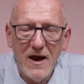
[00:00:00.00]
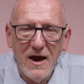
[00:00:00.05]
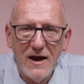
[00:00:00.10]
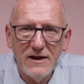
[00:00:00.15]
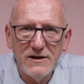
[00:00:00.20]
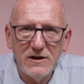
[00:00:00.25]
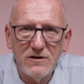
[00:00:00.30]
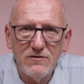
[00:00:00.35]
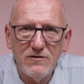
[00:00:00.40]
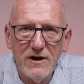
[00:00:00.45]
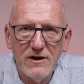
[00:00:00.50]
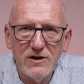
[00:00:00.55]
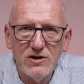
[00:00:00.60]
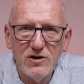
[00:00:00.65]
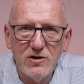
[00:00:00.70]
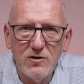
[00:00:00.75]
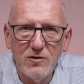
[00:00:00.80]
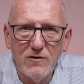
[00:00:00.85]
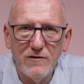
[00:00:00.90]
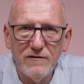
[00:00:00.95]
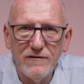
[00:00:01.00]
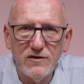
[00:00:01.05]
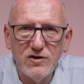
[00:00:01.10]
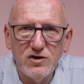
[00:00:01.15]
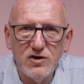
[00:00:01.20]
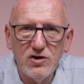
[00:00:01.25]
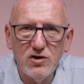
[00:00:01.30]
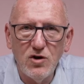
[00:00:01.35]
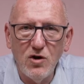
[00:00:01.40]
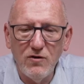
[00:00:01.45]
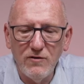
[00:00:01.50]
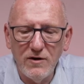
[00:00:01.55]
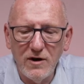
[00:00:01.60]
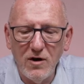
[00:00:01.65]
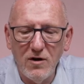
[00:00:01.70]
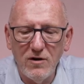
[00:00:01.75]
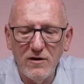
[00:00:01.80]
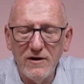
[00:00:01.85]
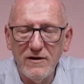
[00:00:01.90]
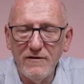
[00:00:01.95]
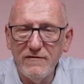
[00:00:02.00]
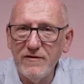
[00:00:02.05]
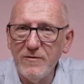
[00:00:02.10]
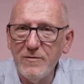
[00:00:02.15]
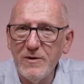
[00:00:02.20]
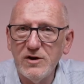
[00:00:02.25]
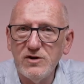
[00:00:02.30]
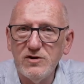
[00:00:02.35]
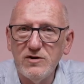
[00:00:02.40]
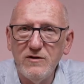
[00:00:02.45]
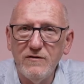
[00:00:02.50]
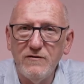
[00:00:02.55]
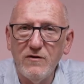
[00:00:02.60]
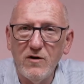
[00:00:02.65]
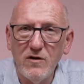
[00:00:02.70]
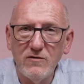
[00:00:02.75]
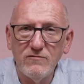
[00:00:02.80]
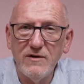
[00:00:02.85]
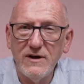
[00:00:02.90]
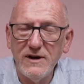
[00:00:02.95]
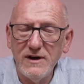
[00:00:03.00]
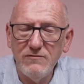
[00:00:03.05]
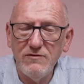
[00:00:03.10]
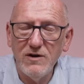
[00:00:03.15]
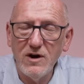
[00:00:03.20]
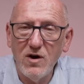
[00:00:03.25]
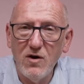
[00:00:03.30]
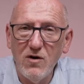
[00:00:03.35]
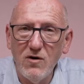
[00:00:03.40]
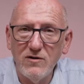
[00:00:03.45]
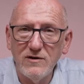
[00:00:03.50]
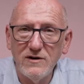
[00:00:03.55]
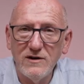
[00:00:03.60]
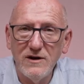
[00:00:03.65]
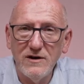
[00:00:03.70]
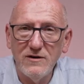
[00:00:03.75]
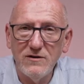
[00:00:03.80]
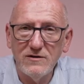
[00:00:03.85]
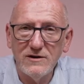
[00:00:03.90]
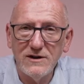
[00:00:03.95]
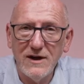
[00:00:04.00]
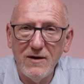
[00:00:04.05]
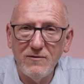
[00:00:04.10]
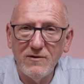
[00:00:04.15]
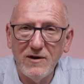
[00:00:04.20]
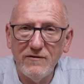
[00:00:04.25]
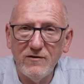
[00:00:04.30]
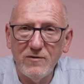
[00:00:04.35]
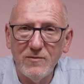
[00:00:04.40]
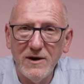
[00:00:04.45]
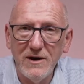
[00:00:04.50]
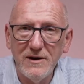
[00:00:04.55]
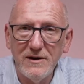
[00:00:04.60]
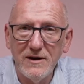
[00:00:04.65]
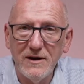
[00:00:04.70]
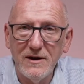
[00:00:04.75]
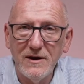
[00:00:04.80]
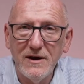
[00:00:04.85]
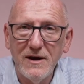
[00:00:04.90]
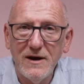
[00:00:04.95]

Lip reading: It's a great tool for storing all the information you've already recorded in your sound level meter